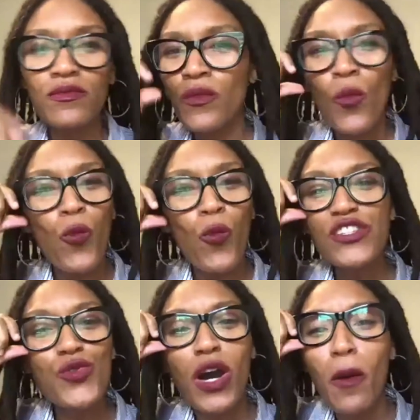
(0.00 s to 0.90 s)
We
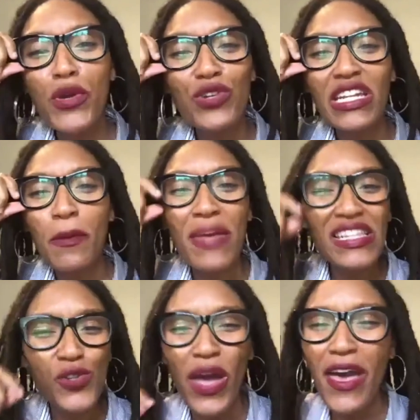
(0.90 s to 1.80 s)
do community
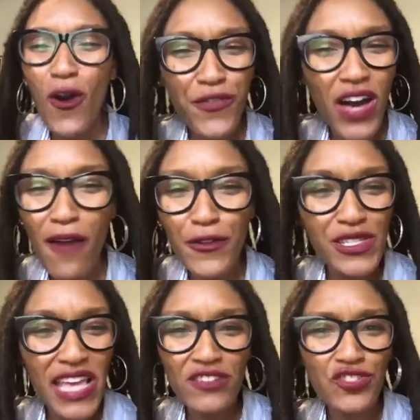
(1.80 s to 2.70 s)
mental health
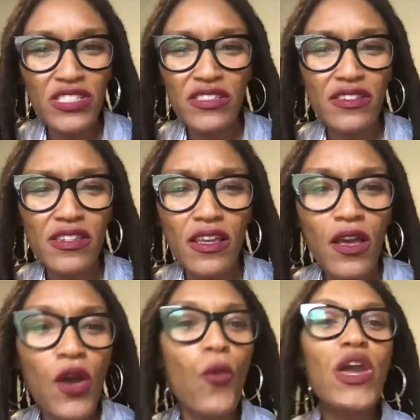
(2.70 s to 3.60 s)
conversations.
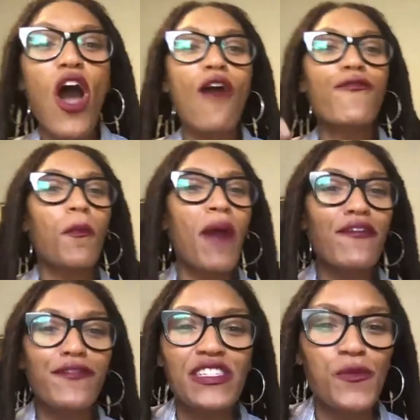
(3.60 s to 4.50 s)
We offer
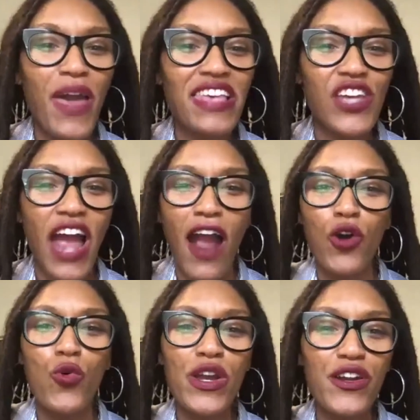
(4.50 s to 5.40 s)
monthly space to our
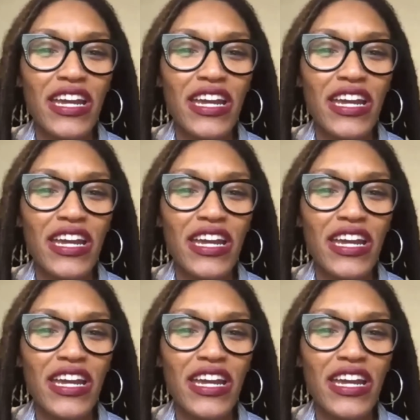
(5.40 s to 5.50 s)
queer and